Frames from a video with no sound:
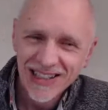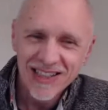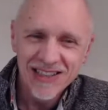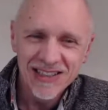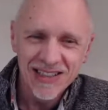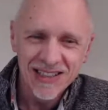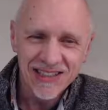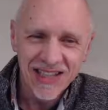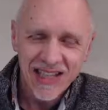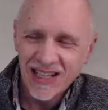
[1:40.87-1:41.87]
as
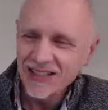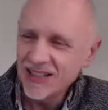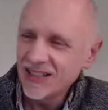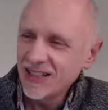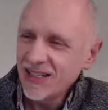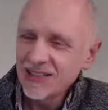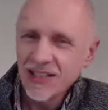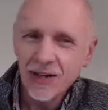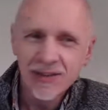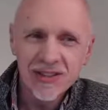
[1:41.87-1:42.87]
a
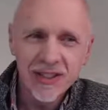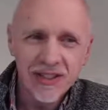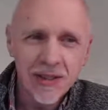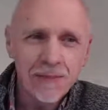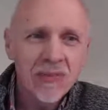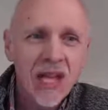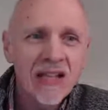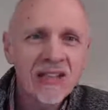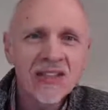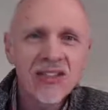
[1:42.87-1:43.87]
coincidence.
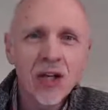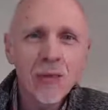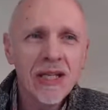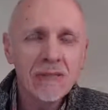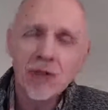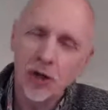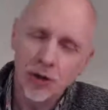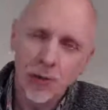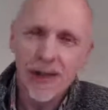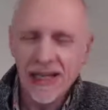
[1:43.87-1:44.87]
And so many, no,
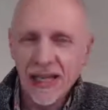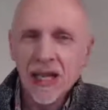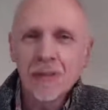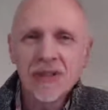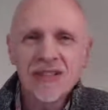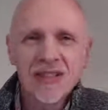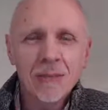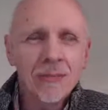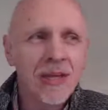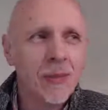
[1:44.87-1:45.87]
not many, but
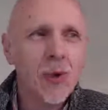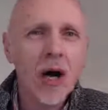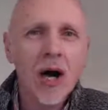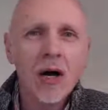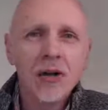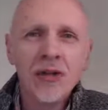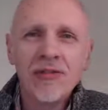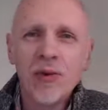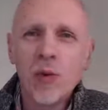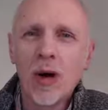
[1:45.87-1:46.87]
some people argue
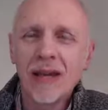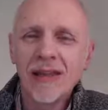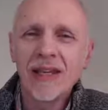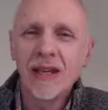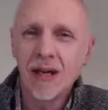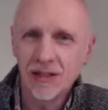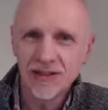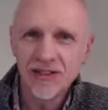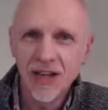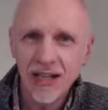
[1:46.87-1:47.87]
for why they can't
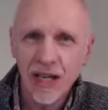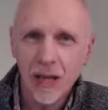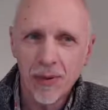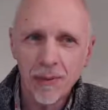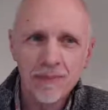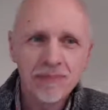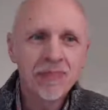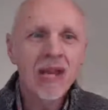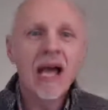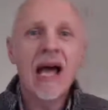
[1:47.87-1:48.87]
sign up.
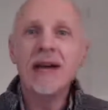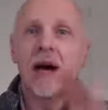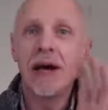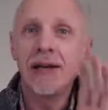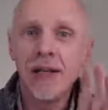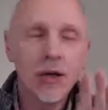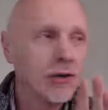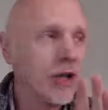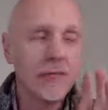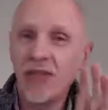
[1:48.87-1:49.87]
And I know
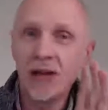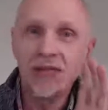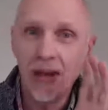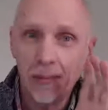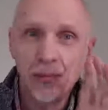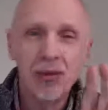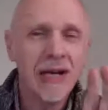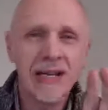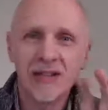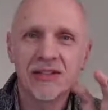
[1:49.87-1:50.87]
that they're
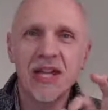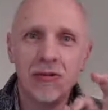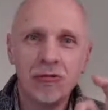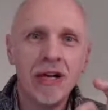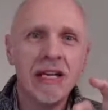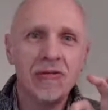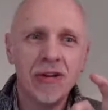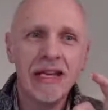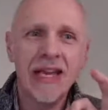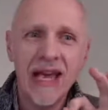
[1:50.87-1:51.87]
brilliant. They're really,
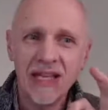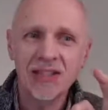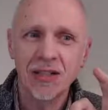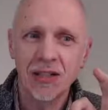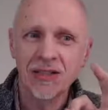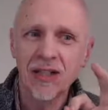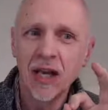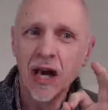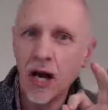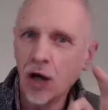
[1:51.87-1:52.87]
really excellent
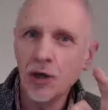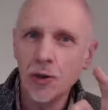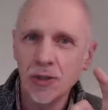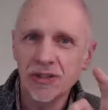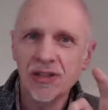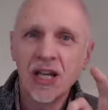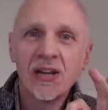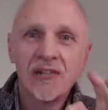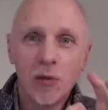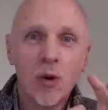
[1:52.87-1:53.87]
arguers
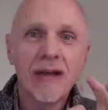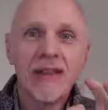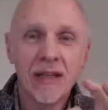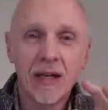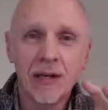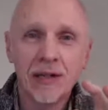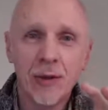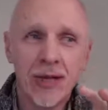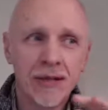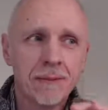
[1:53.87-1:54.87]
for why they can't do
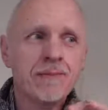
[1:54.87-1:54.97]
it.